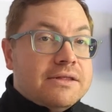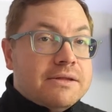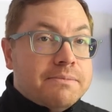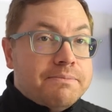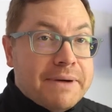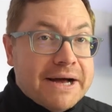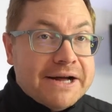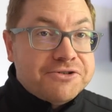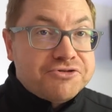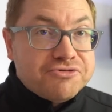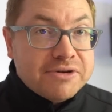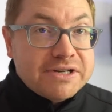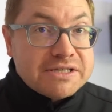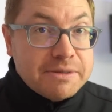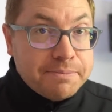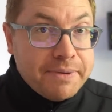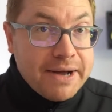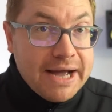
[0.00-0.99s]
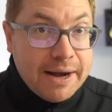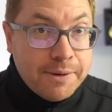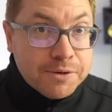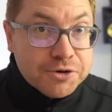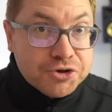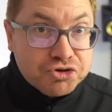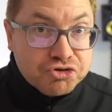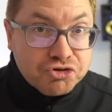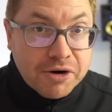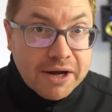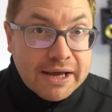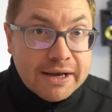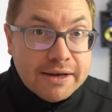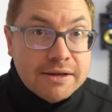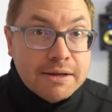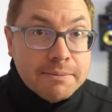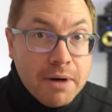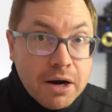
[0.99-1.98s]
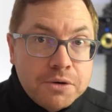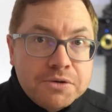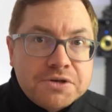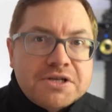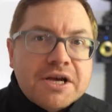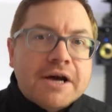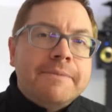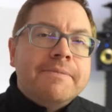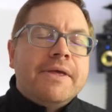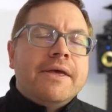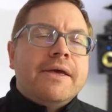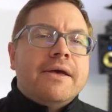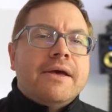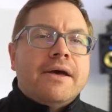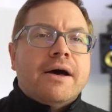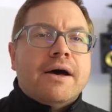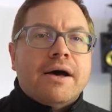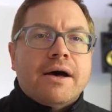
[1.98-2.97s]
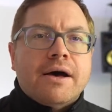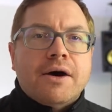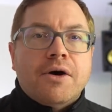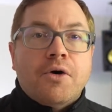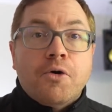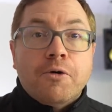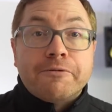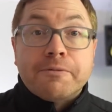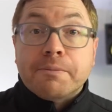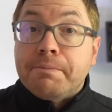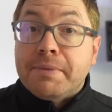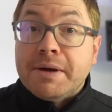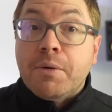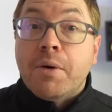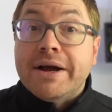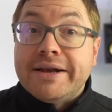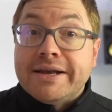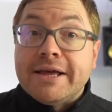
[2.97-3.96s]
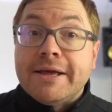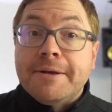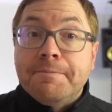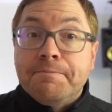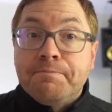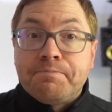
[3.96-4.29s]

batteries, the powertrain, the motor, all from BYD.